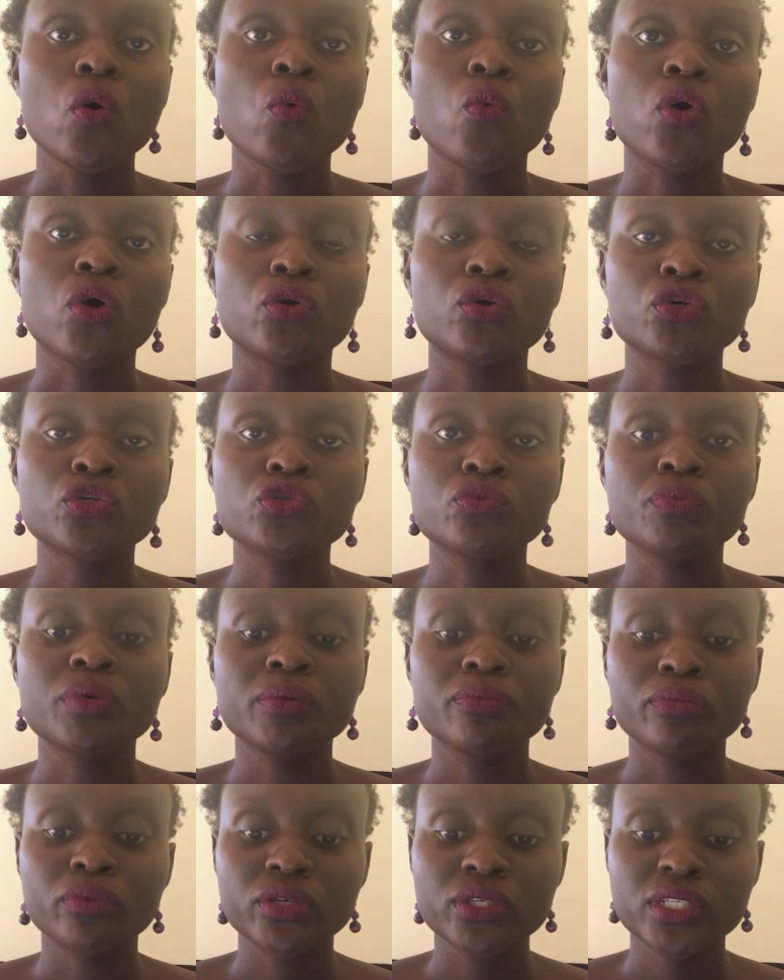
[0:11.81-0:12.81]
were going to be
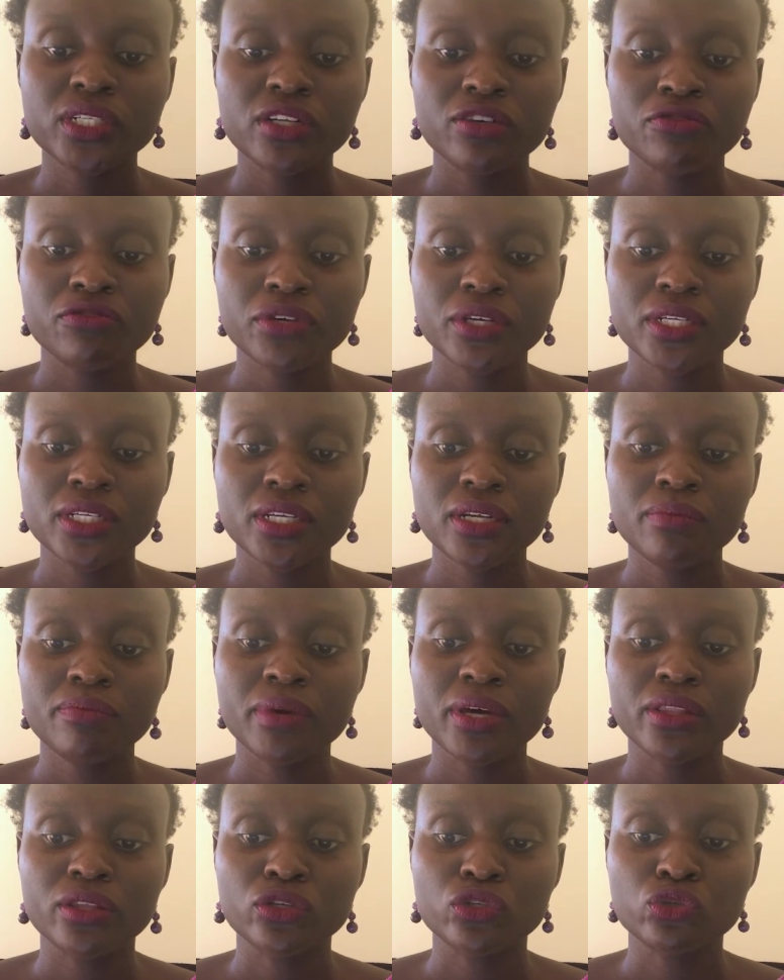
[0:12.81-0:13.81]
most affected
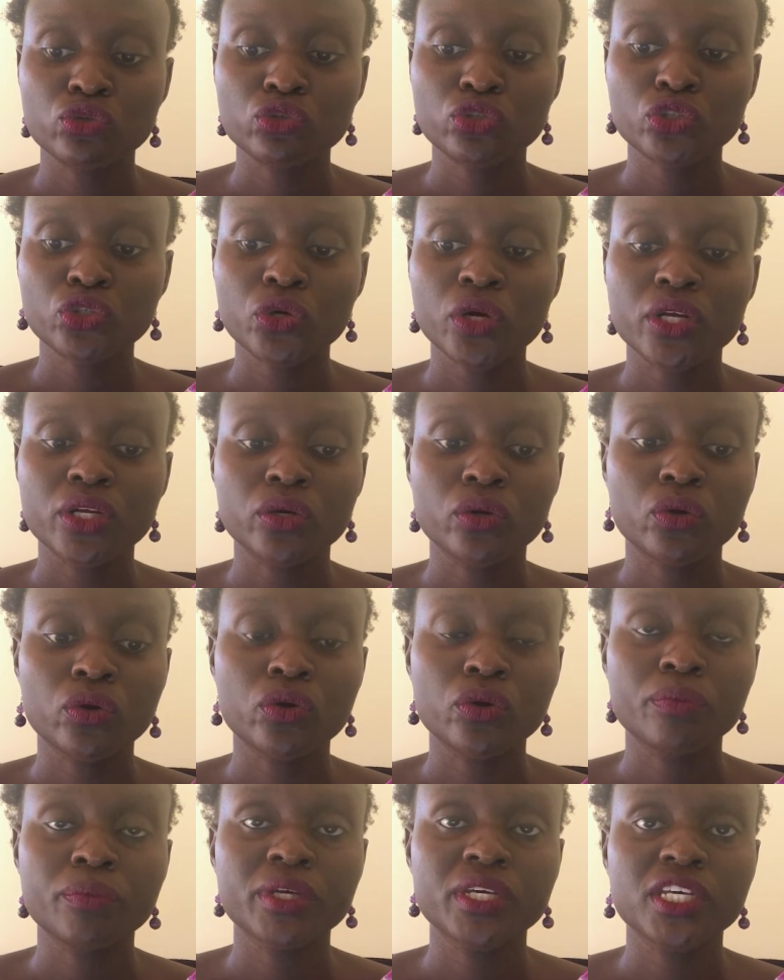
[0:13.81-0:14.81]
by the social and
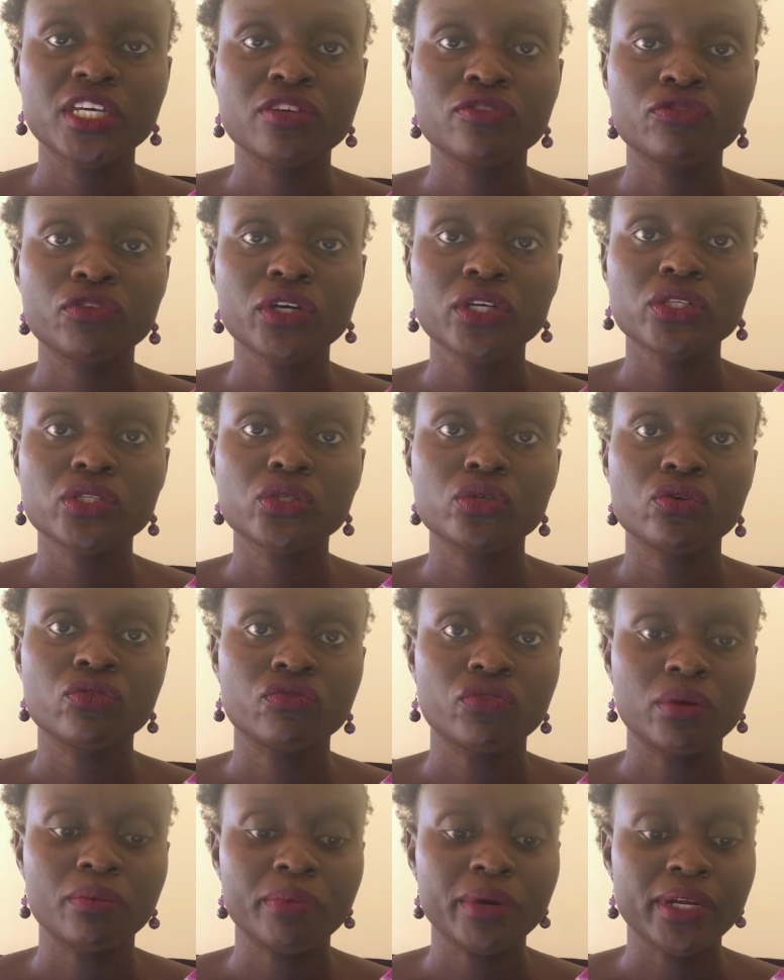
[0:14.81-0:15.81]
economic effects
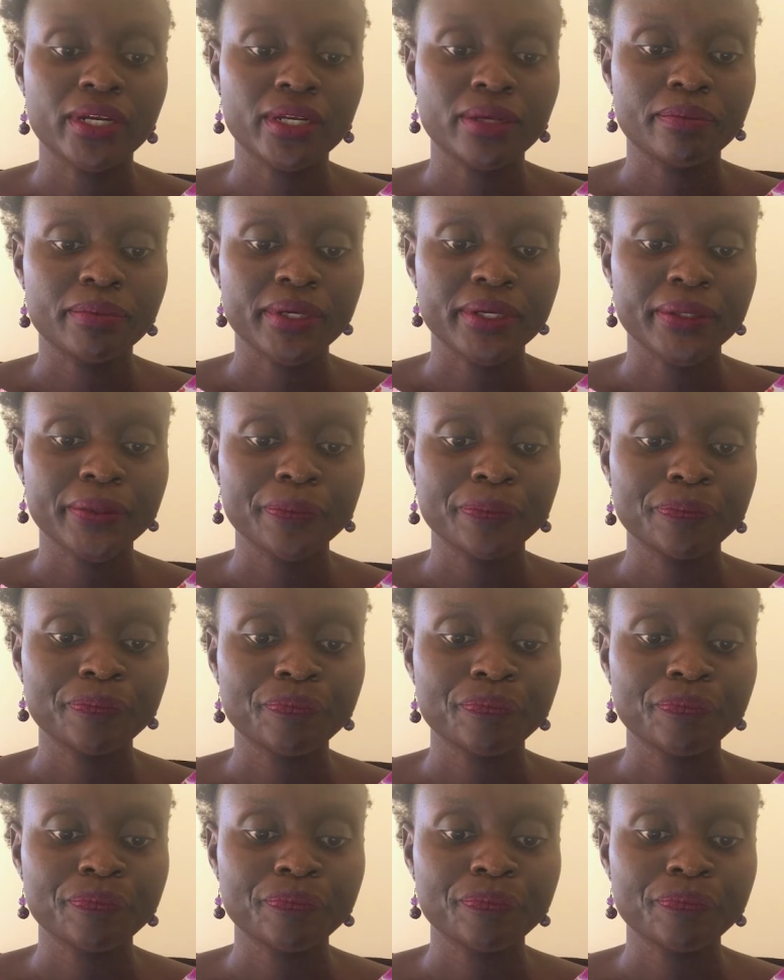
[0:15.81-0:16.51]
of the pandemic.